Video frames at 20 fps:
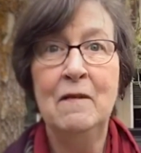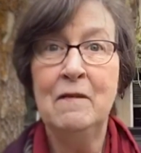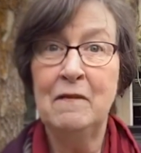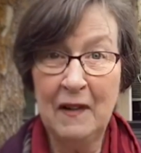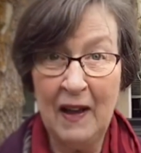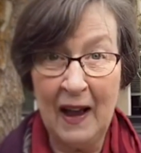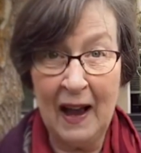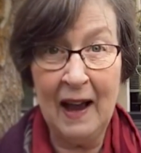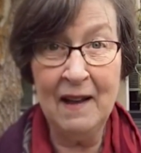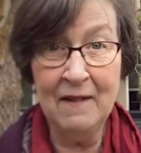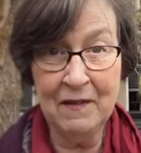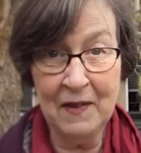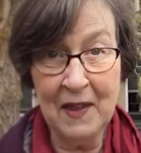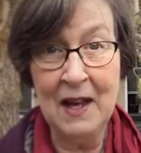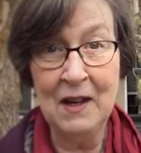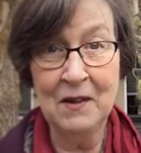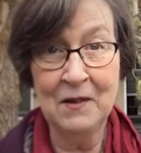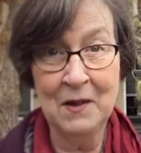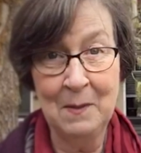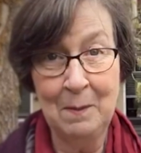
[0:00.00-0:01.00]

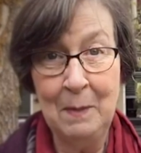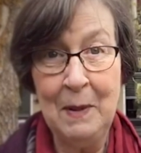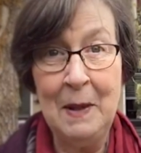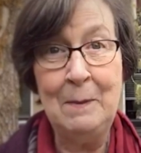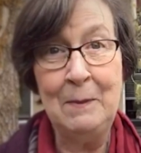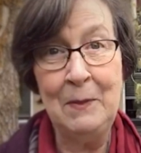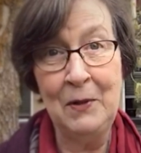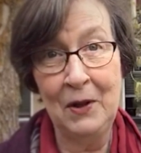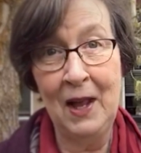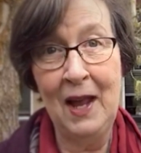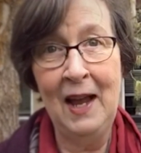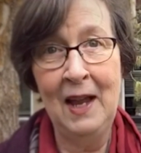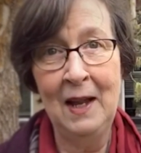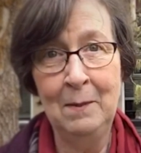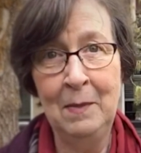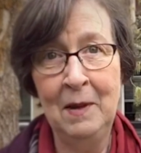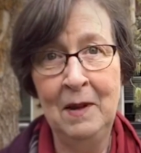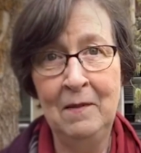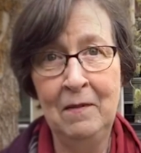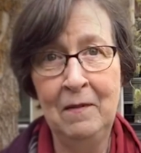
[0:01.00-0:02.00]
5,000 people had
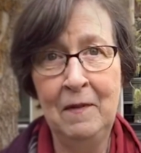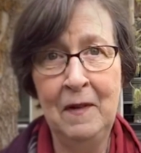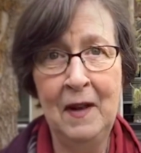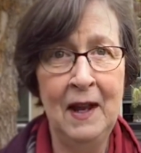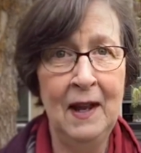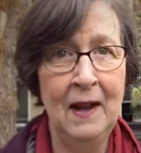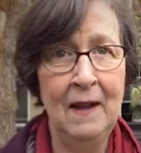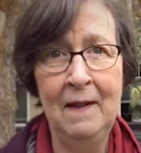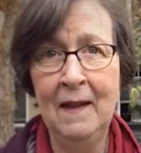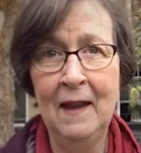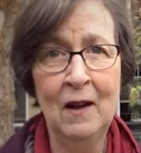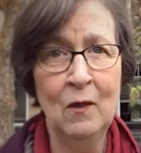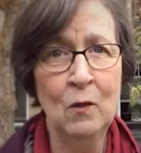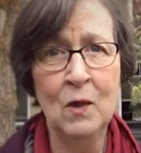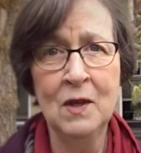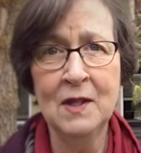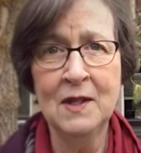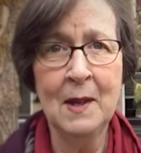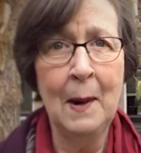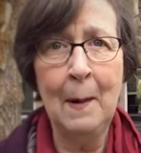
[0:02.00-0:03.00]
been fed, and there
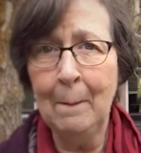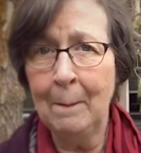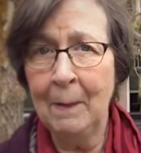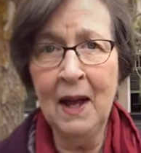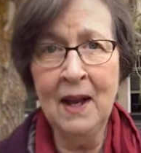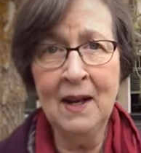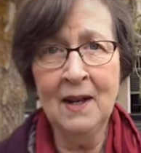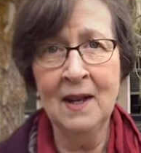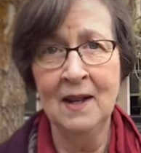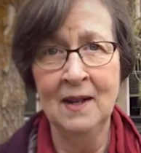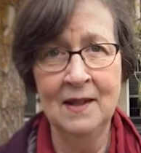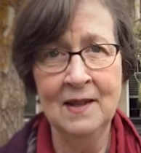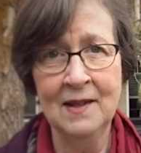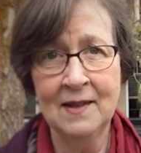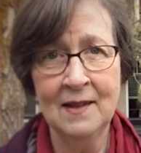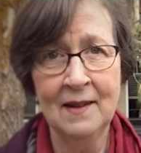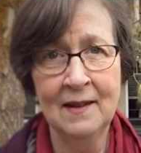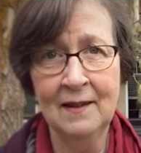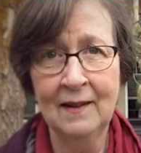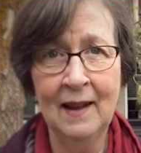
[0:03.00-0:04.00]
was an
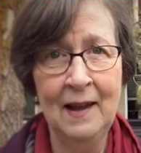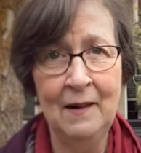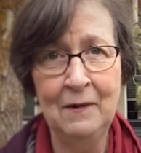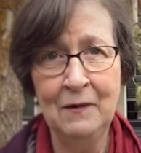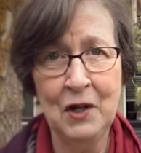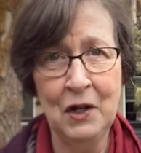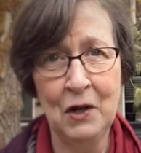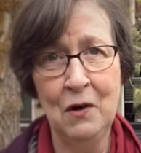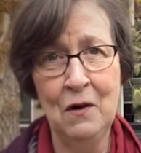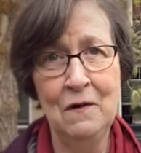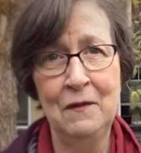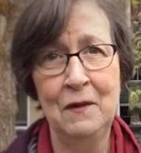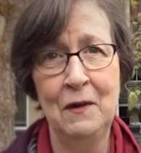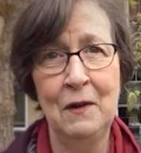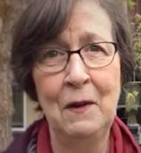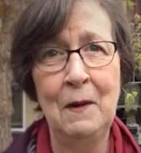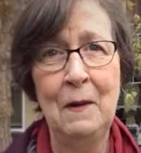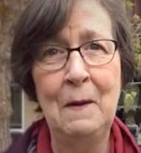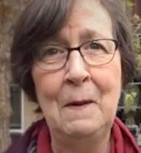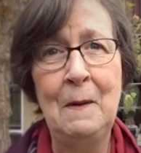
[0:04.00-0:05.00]
abundance left
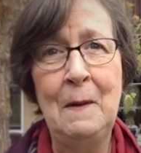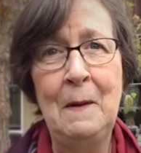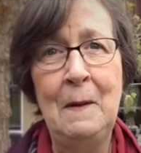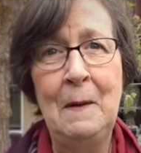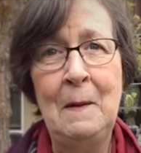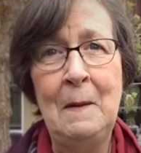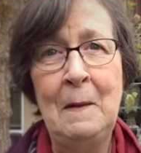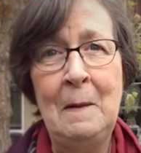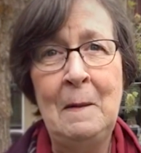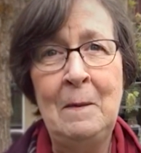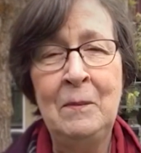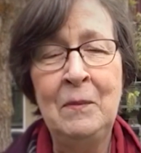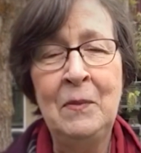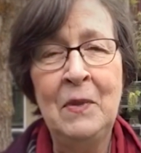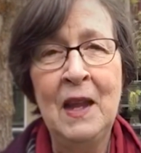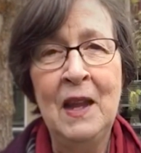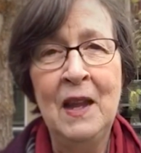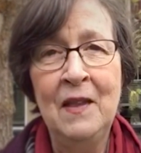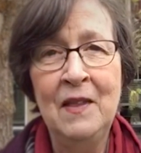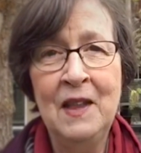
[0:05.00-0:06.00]
over.
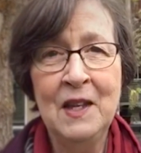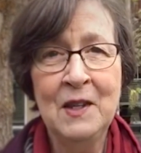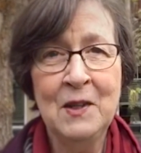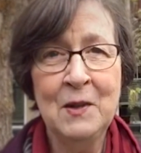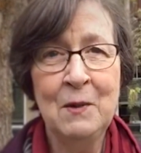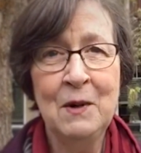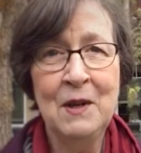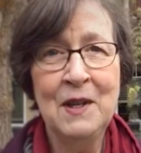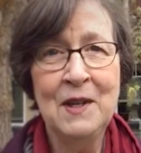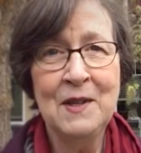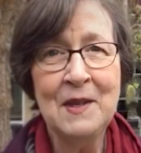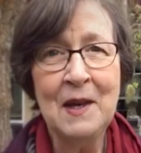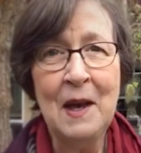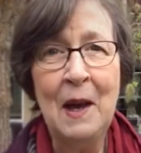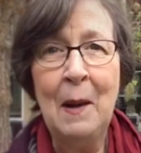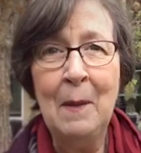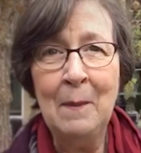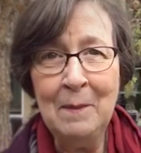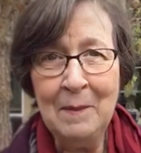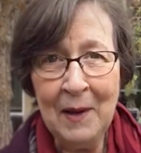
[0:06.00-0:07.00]
This was
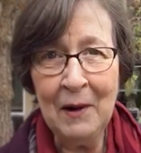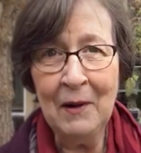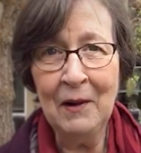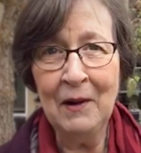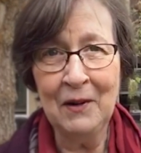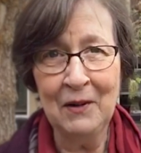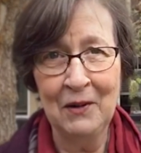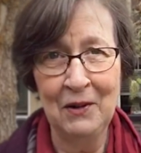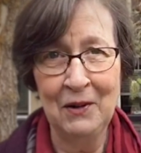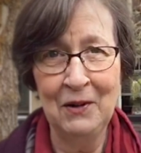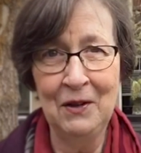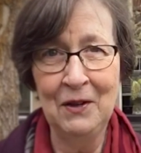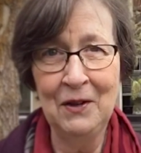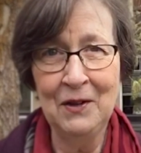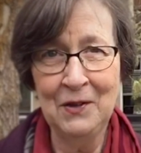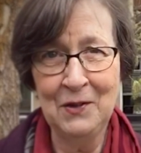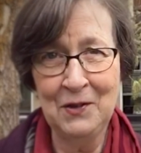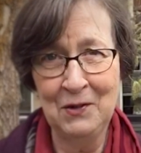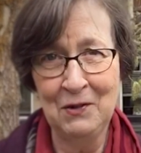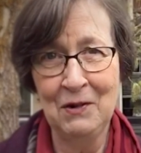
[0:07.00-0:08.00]
a miracle
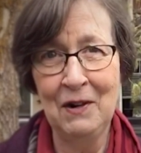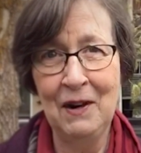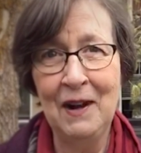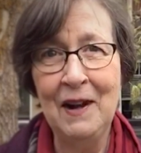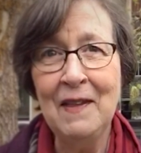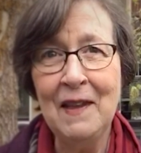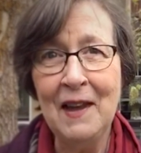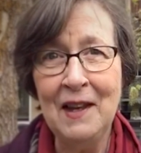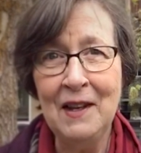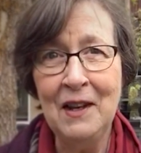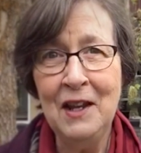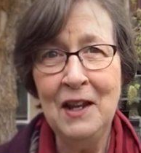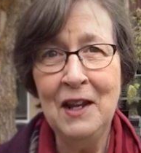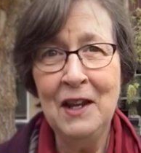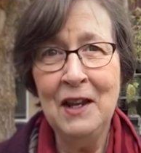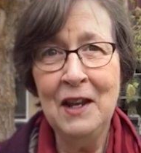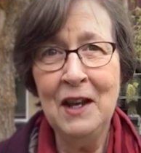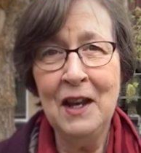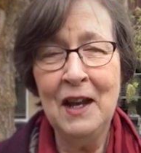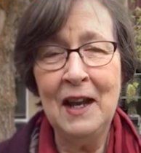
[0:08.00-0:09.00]
story that
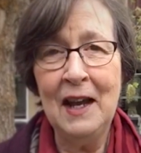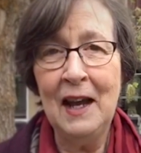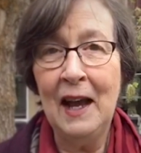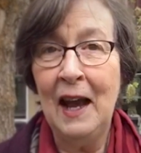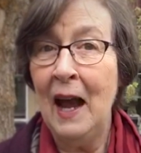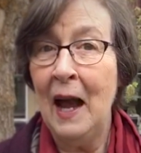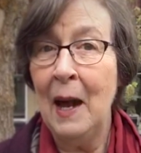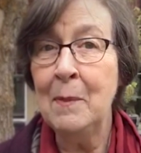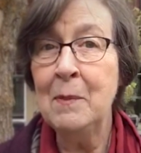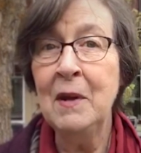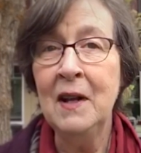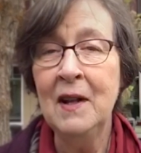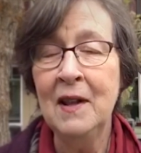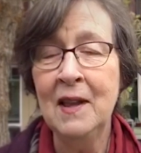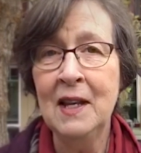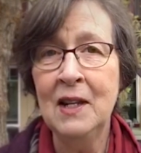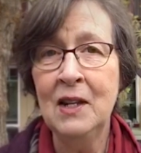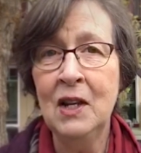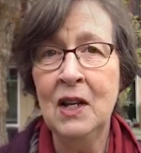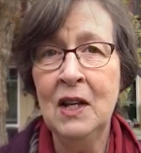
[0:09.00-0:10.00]
happened
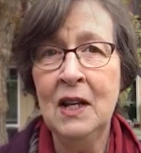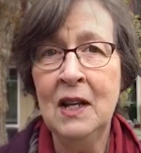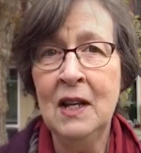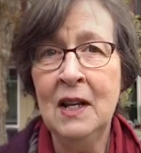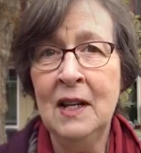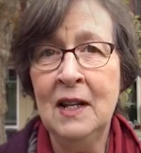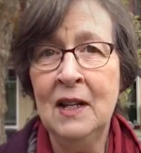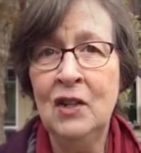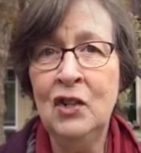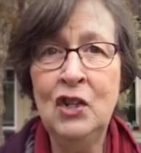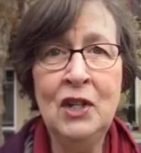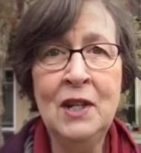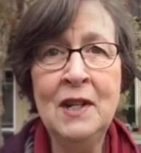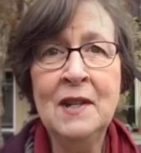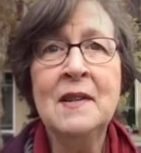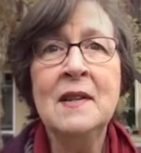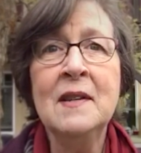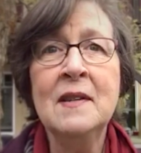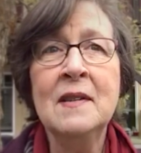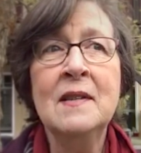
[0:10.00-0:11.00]
that
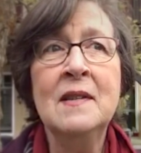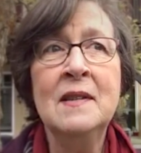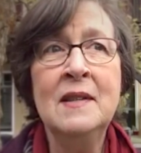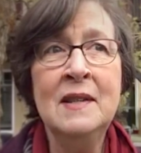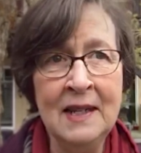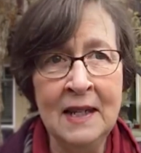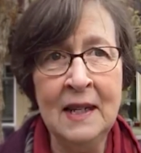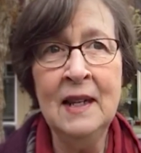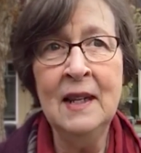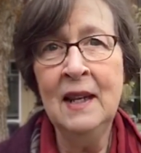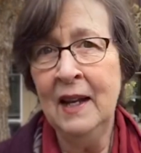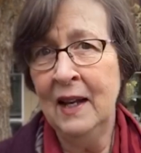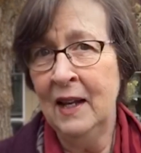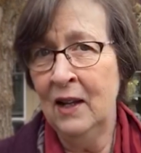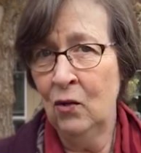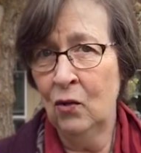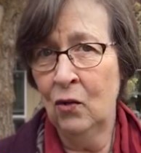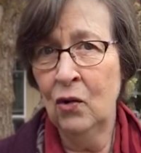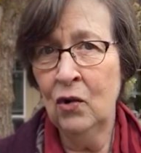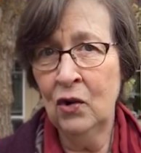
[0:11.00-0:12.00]
Jesus did
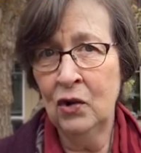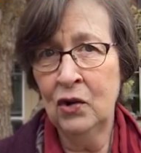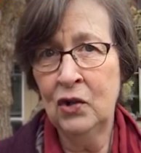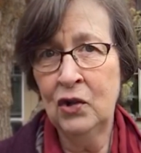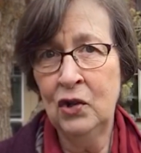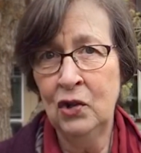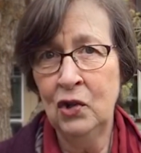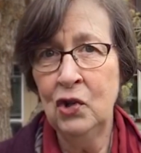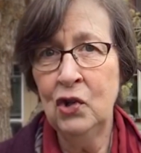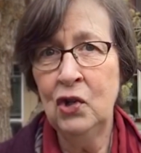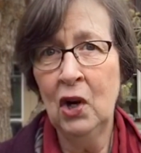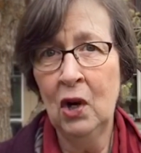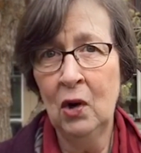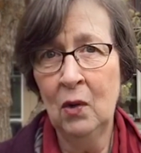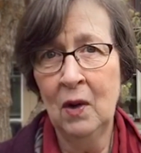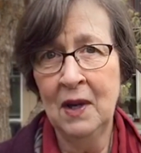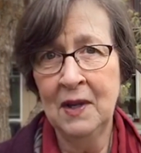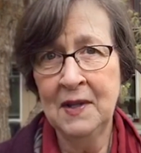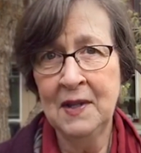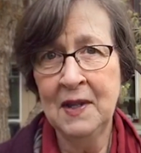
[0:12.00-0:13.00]
in order to
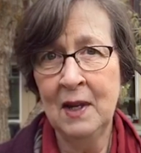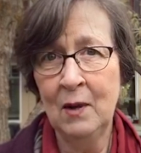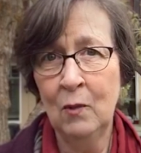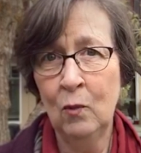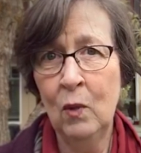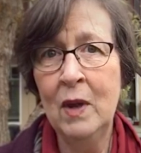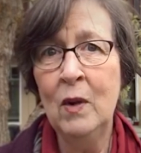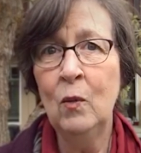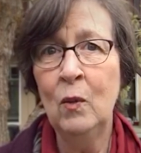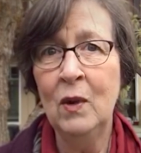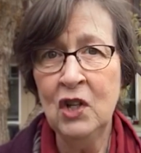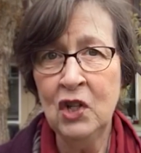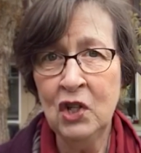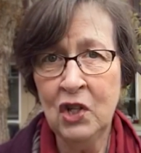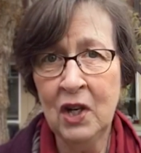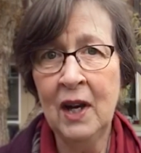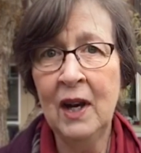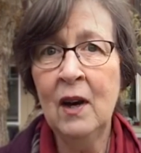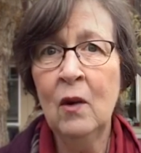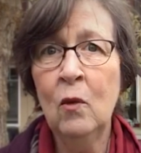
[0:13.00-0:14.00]
show us that when we
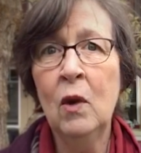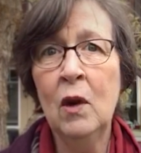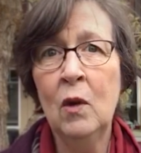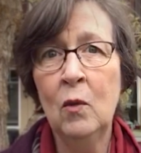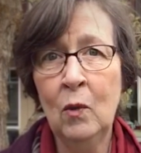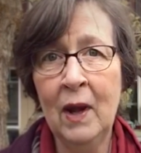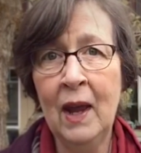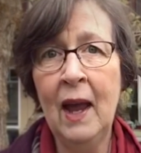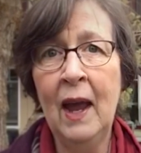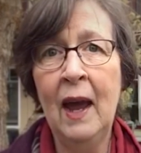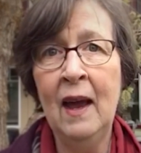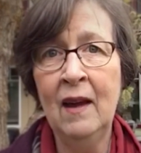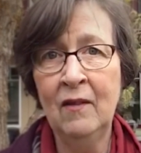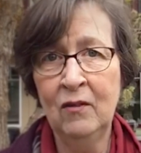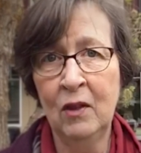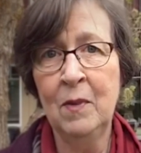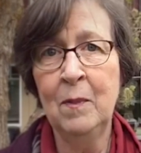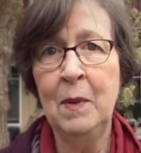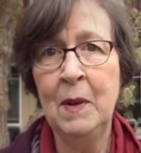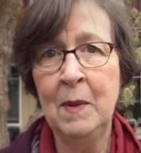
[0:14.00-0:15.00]
share what we have
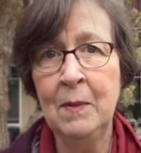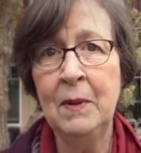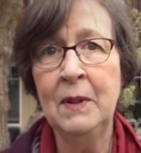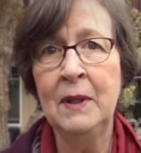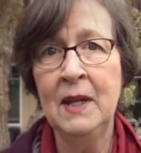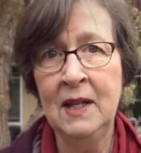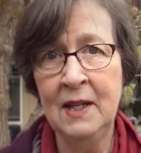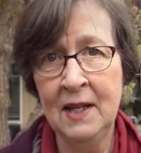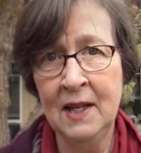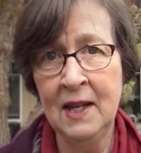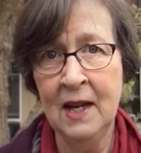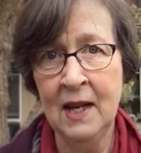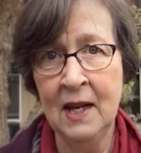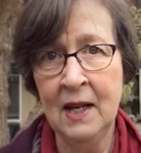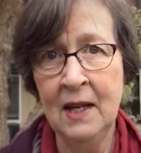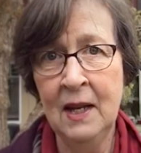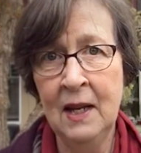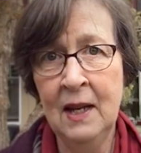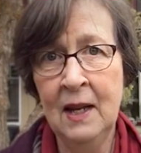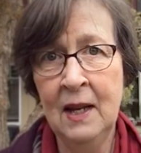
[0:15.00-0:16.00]
with people in need,